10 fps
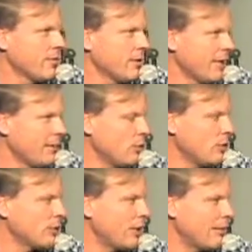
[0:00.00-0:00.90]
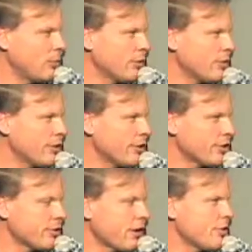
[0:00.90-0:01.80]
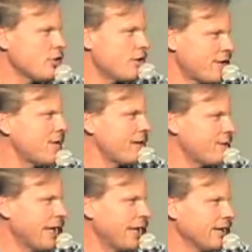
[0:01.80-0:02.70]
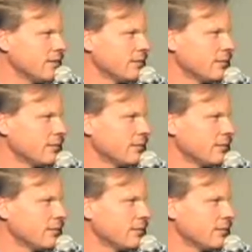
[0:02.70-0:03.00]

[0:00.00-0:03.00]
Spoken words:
the label Robinwood Church. Our church has a name tag.